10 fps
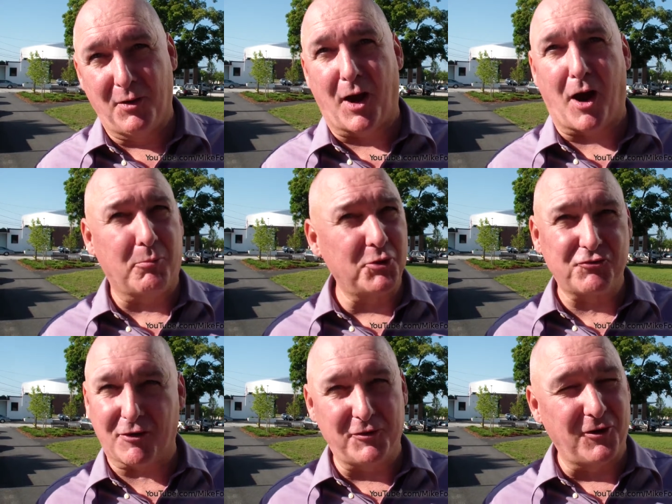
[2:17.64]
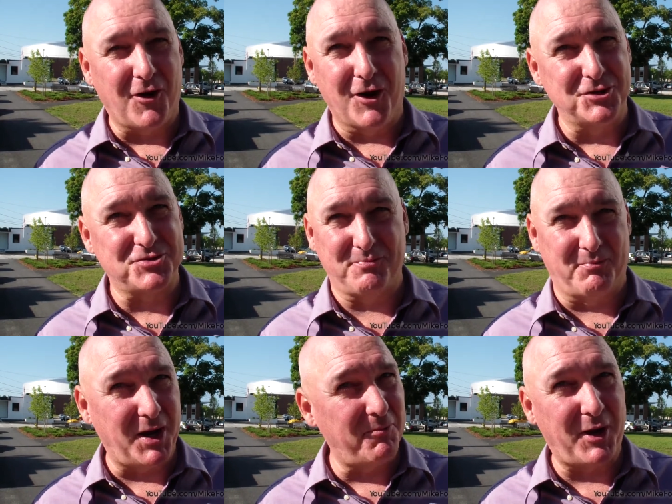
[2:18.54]
Sure. Arbitrary laws,
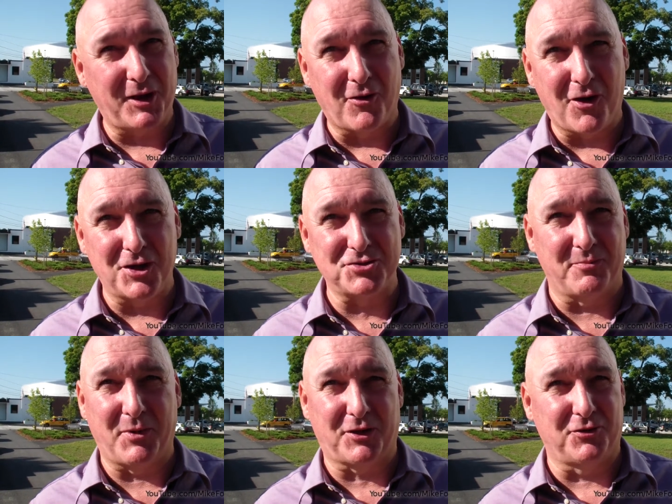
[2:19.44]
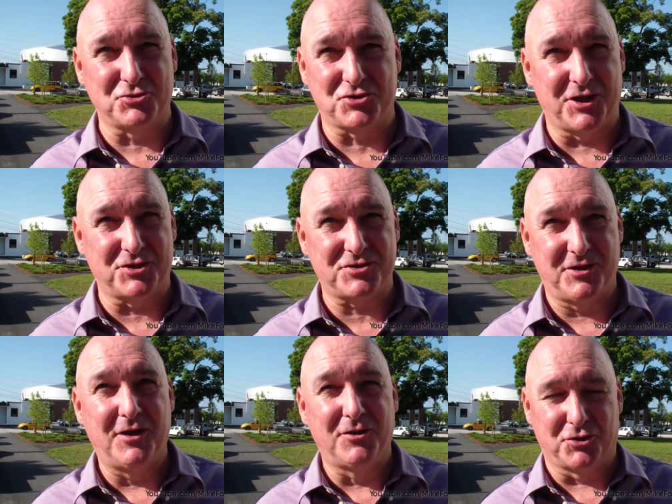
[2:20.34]
man-made laws that make no sense.
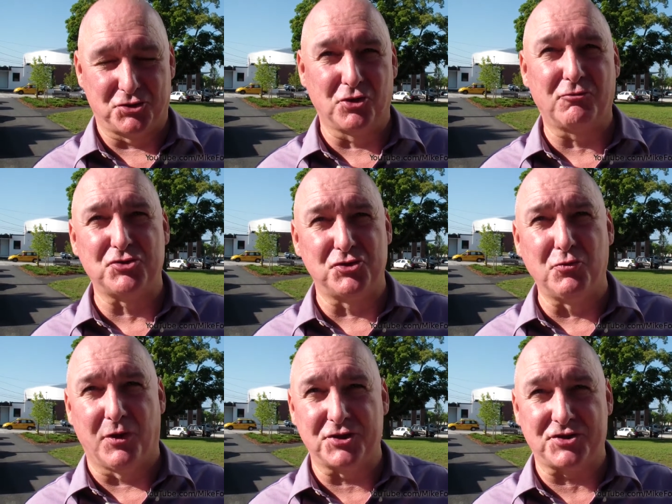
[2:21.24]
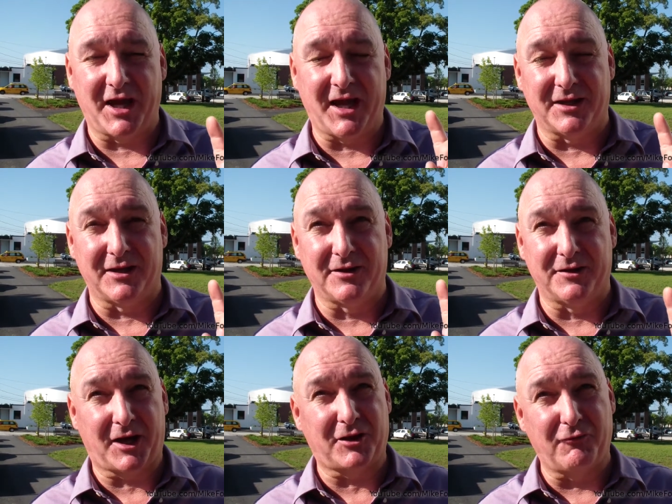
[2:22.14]
The jurors knew this, and in the
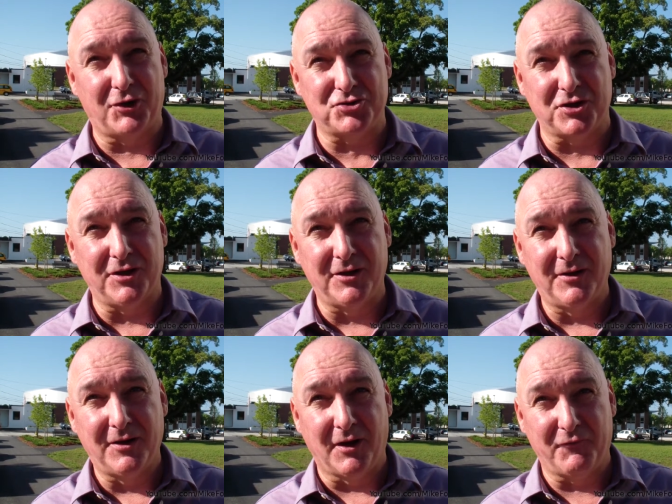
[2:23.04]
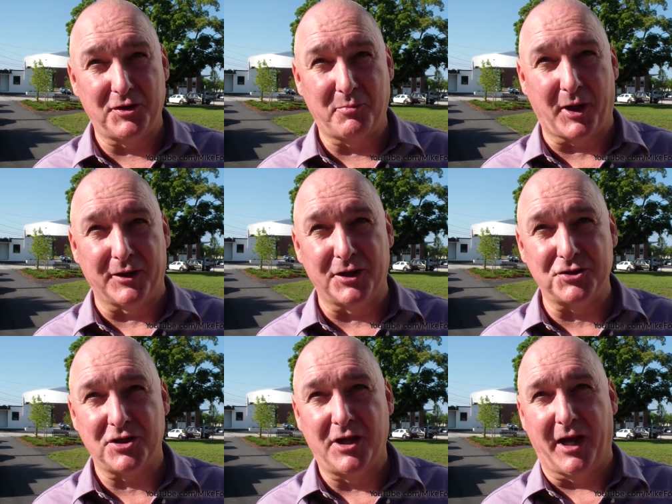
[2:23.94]
Declaration of
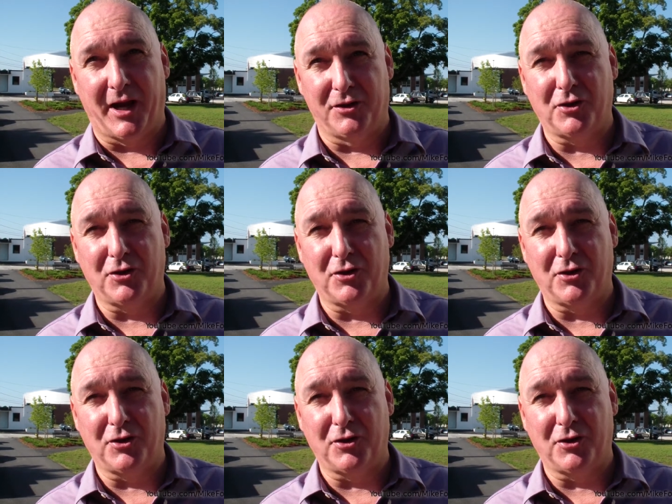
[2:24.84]
Independence and in